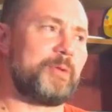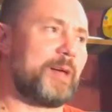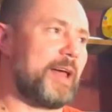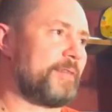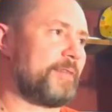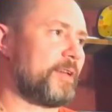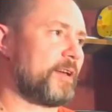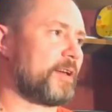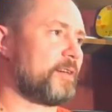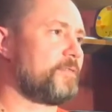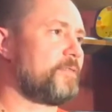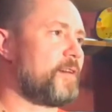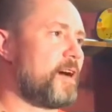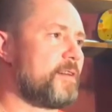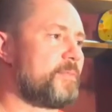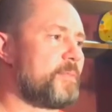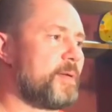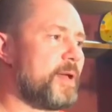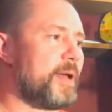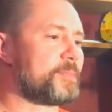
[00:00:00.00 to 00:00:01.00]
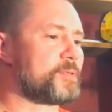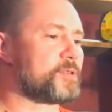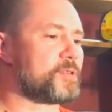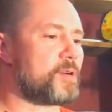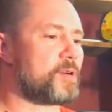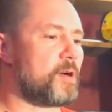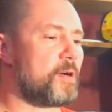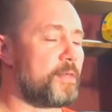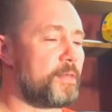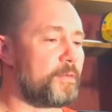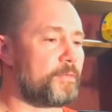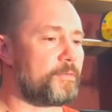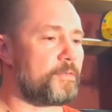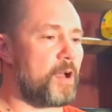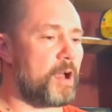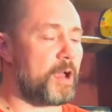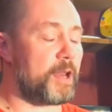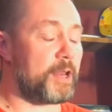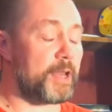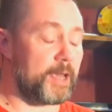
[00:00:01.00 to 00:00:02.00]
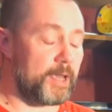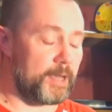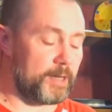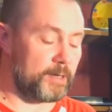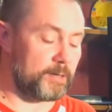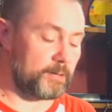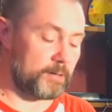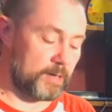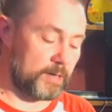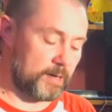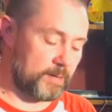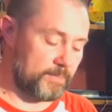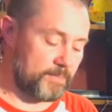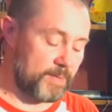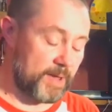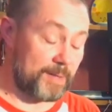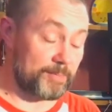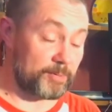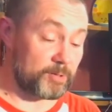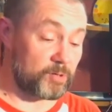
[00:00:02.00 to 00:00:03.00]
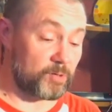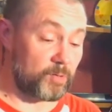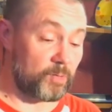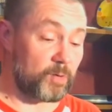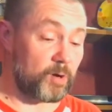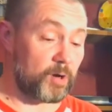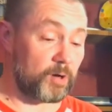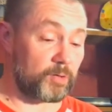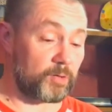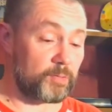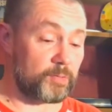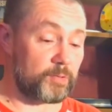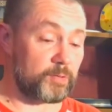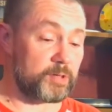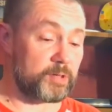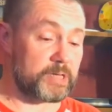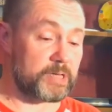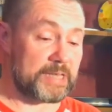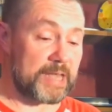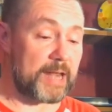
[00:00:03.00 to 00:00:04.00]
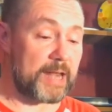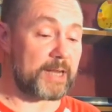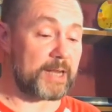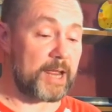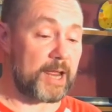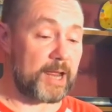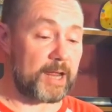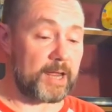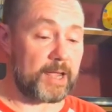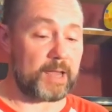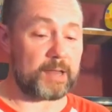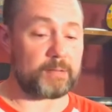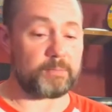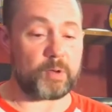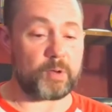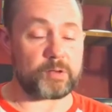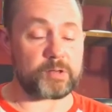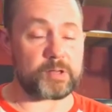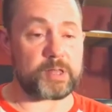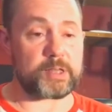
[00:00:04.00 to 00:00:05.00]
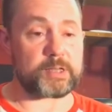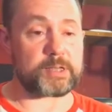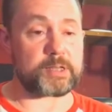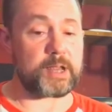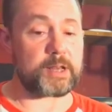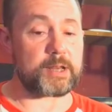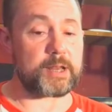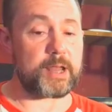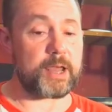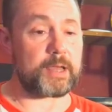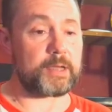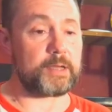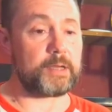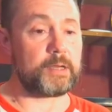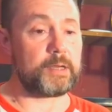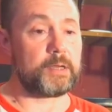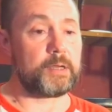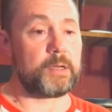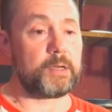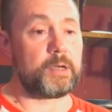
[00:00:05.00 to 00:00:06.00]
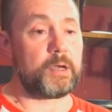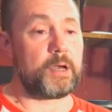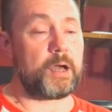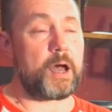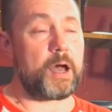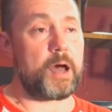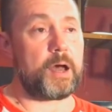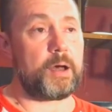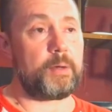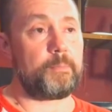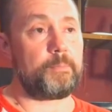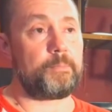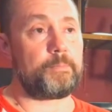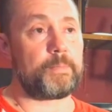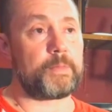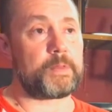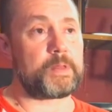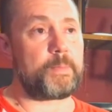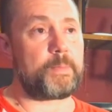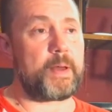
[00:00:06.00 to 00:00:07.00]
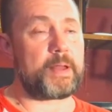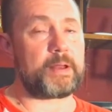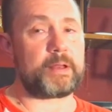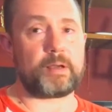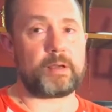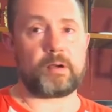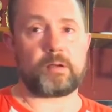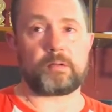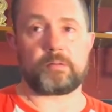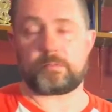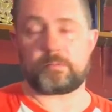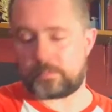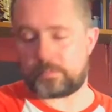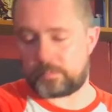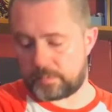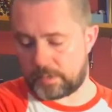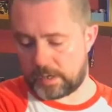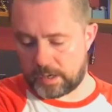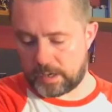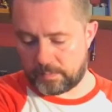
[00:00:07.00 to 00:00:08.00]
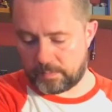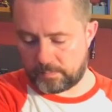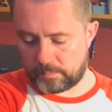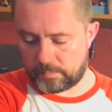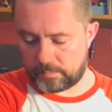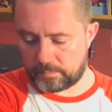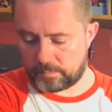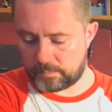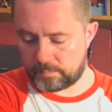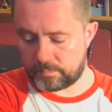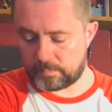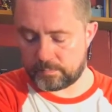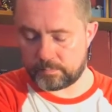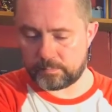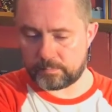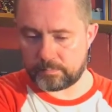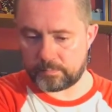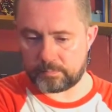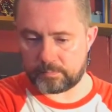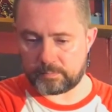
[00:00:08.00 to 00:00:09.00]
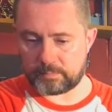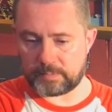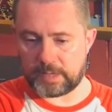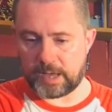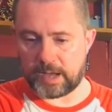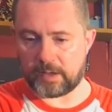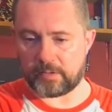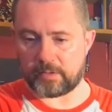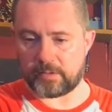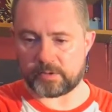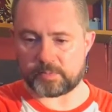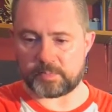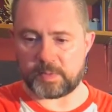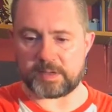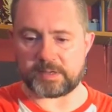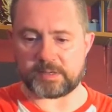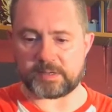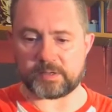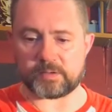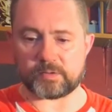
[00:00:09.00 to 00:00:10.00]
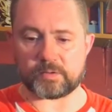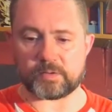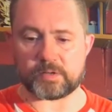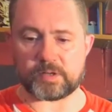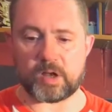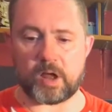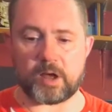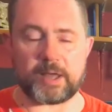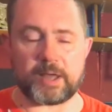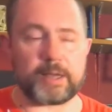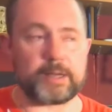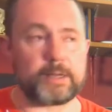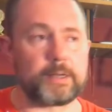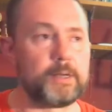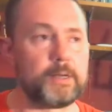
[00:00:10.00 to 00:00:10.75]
have like a 5 p.m. start on the Friday, be able to work through the Saturday and most of the Sunday, depending on how those pieces sort of slot in.